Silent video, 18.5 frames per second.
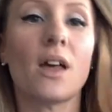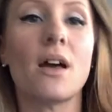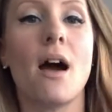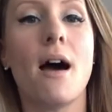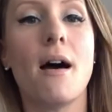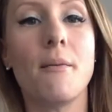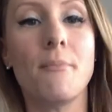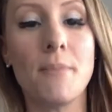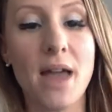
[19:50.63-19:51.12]

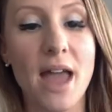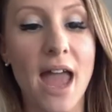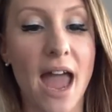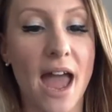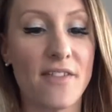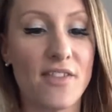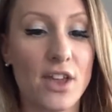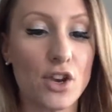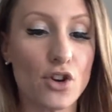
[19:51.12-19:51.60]

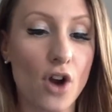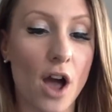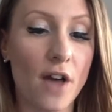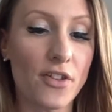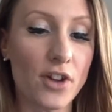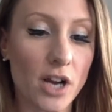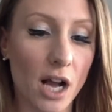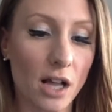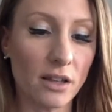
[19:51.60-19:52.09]
And then your
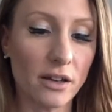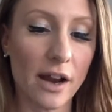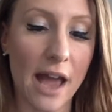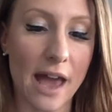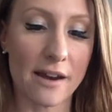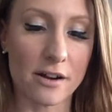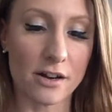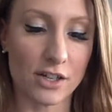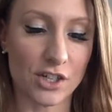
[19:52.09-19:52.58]
other color
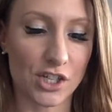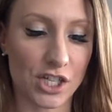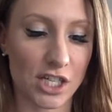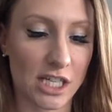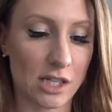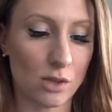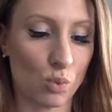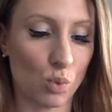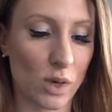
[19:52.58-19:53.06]

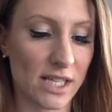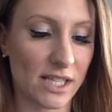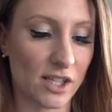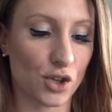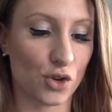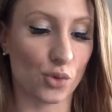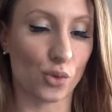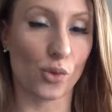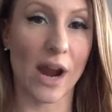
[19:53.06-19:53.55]
energy
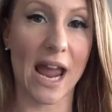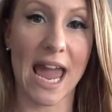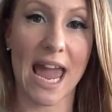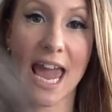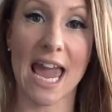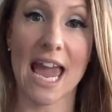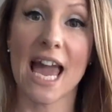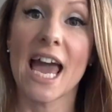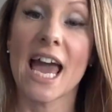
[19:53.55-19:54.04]
was
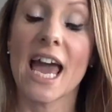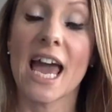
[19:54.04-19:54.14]
gray.